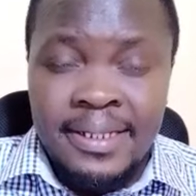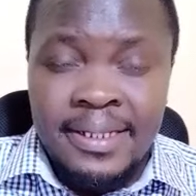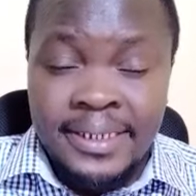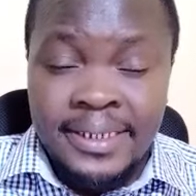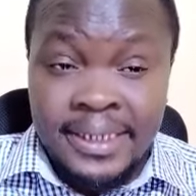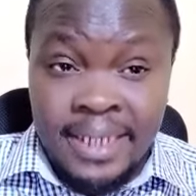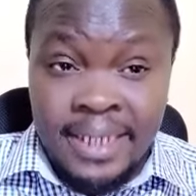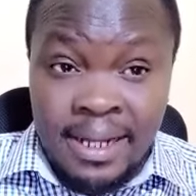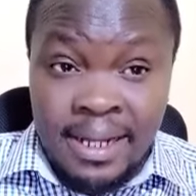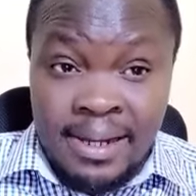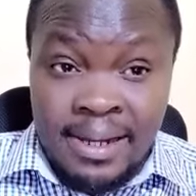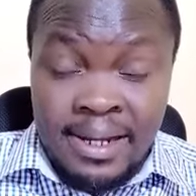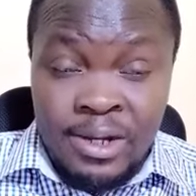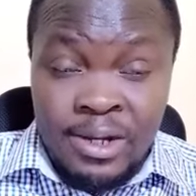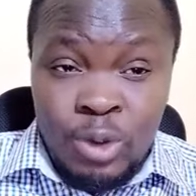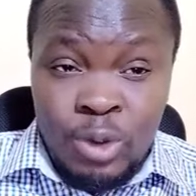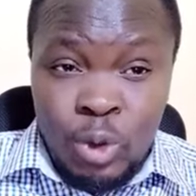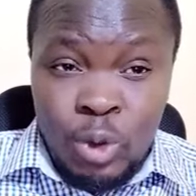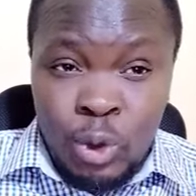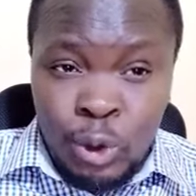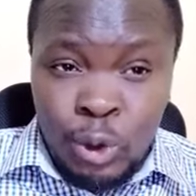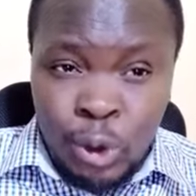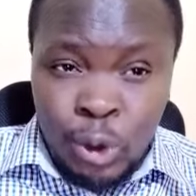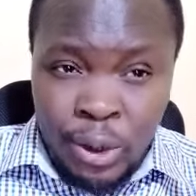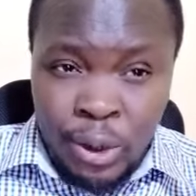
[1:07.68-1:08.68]
Charlene
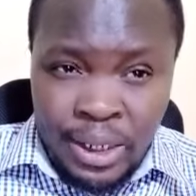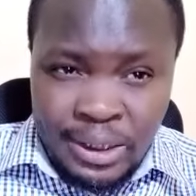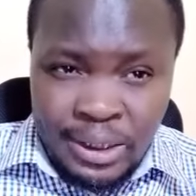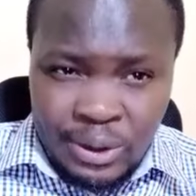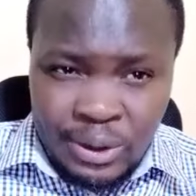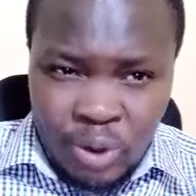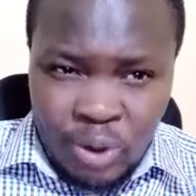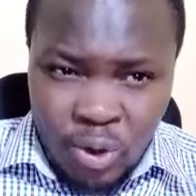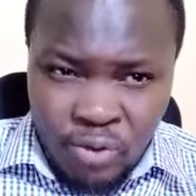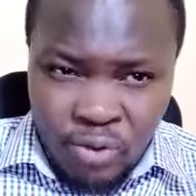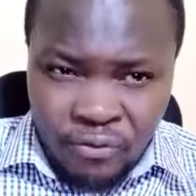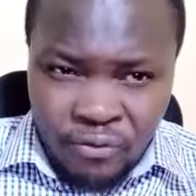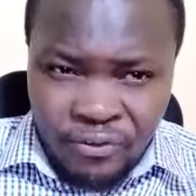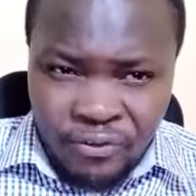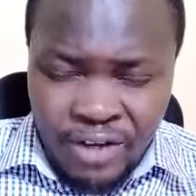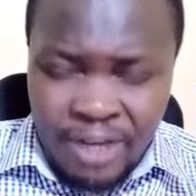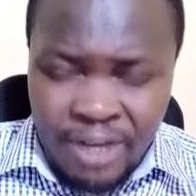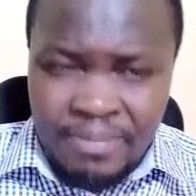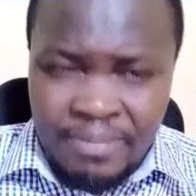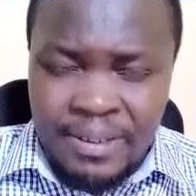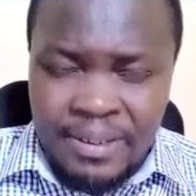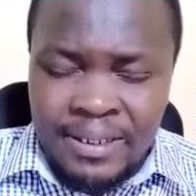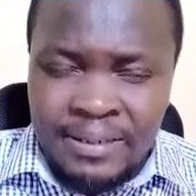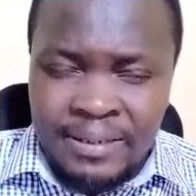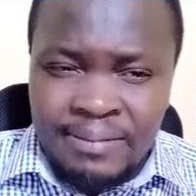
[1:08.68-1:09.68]
Ruto is
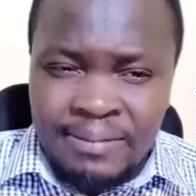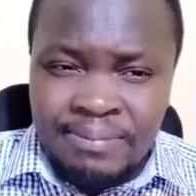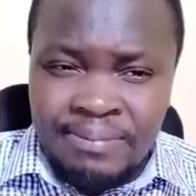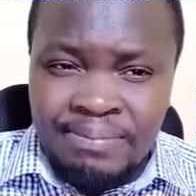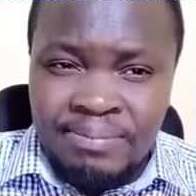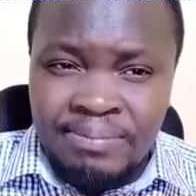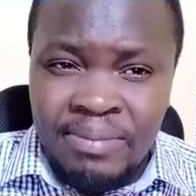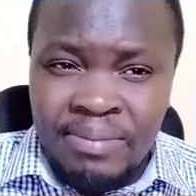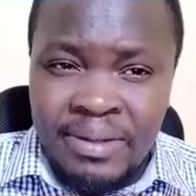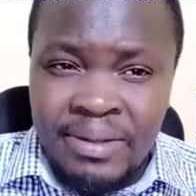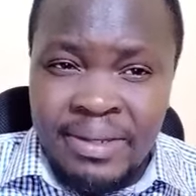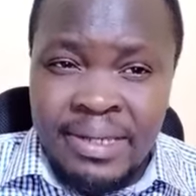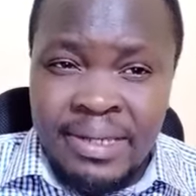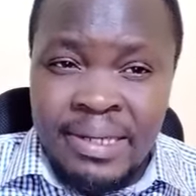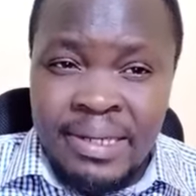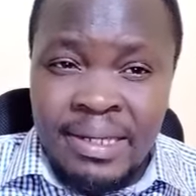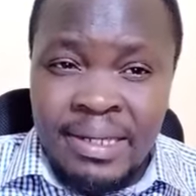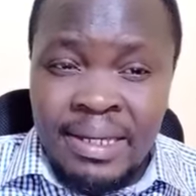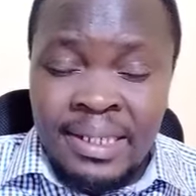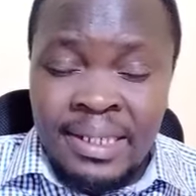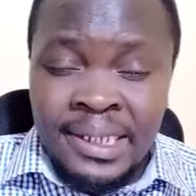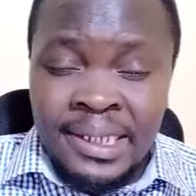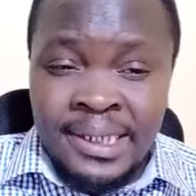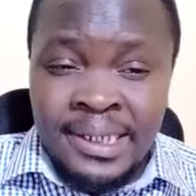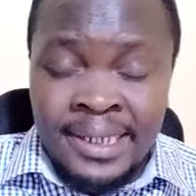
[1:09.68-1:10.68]
confirming
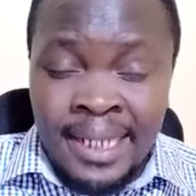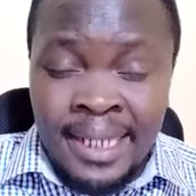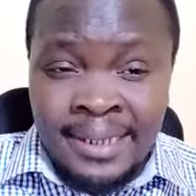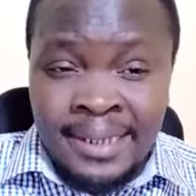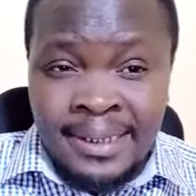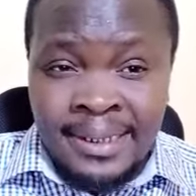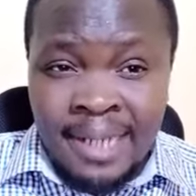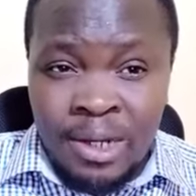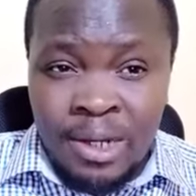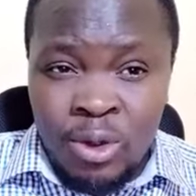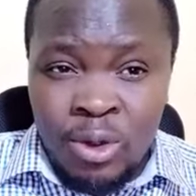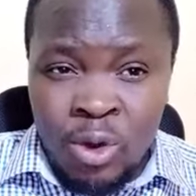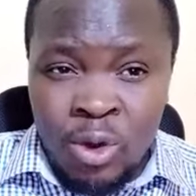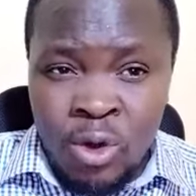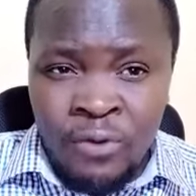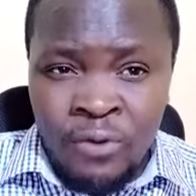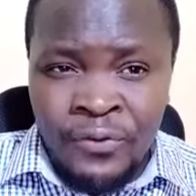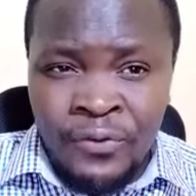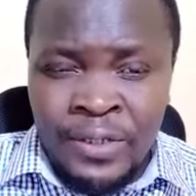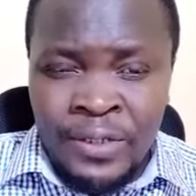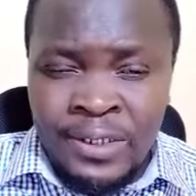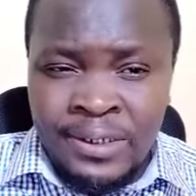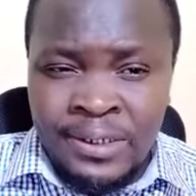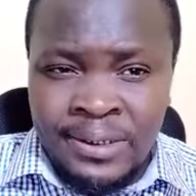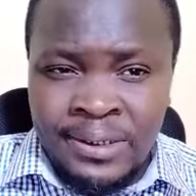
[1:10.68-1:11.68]
she has an
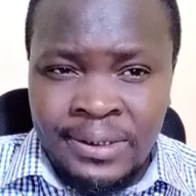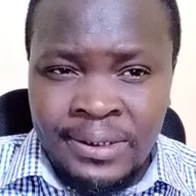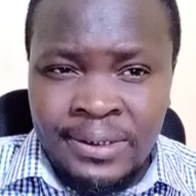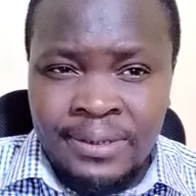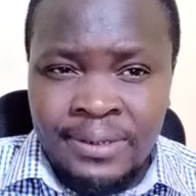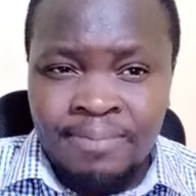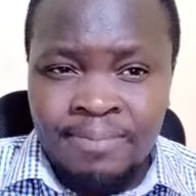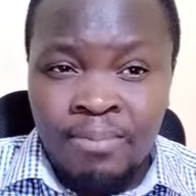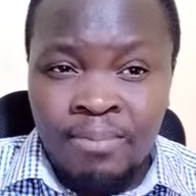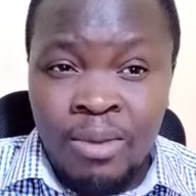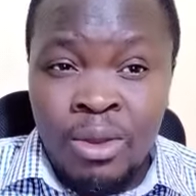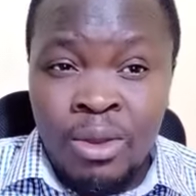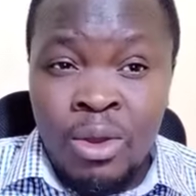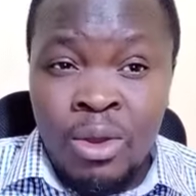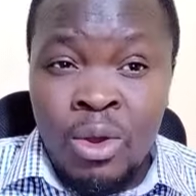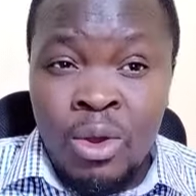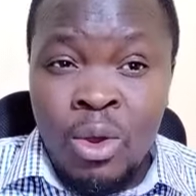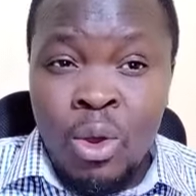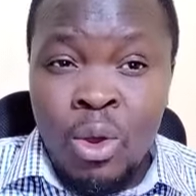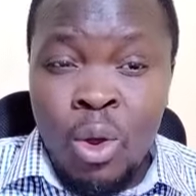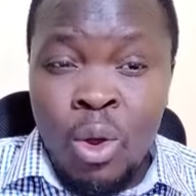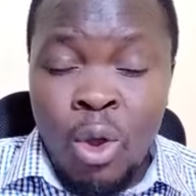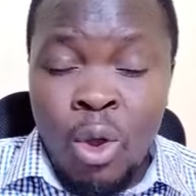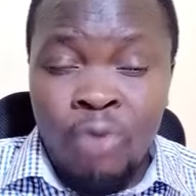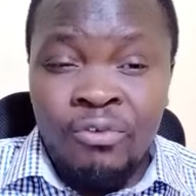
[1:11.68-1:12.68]
office
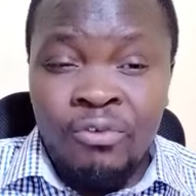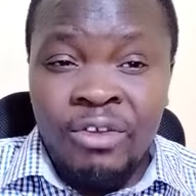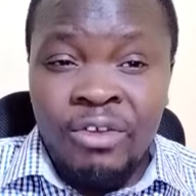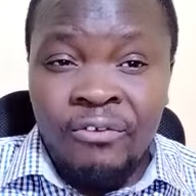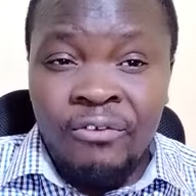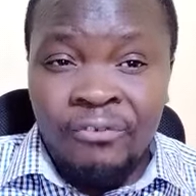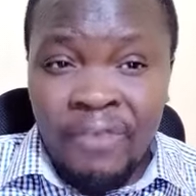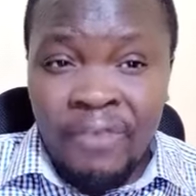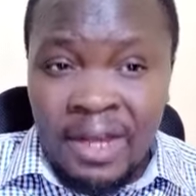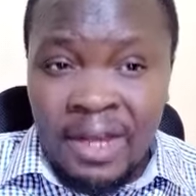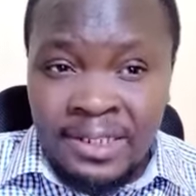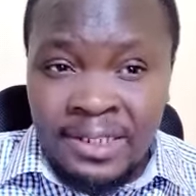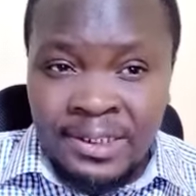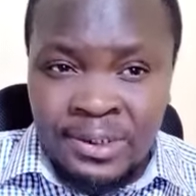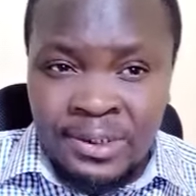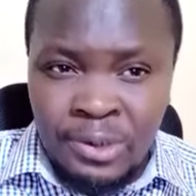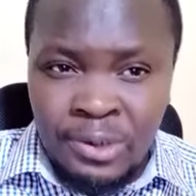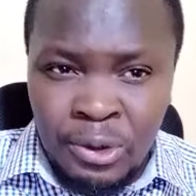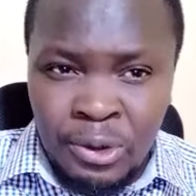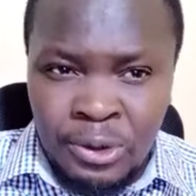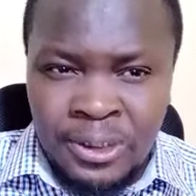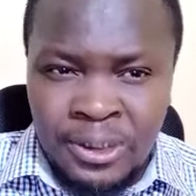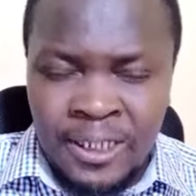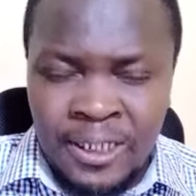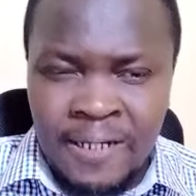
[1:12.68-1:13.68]
of the first
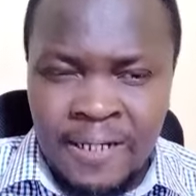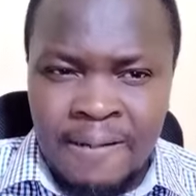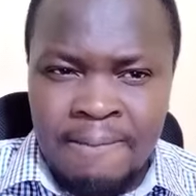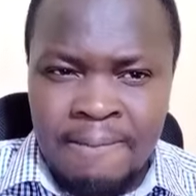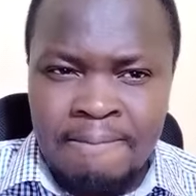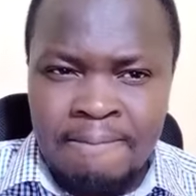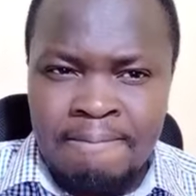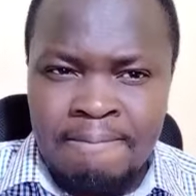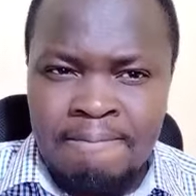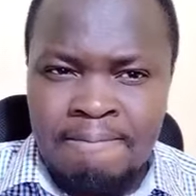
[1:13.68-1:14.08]
daughter.